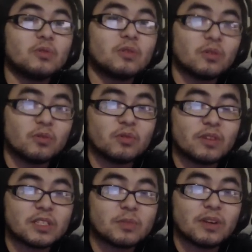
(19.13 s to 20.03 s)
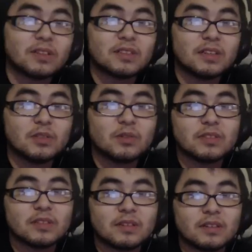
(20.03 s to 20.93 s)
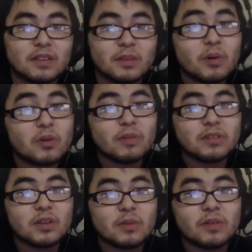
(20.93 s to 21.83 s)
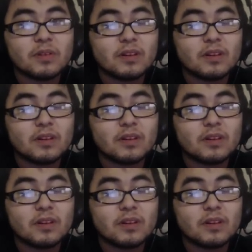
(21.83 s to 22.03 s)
who expressed interest in the Pokemon Tournament.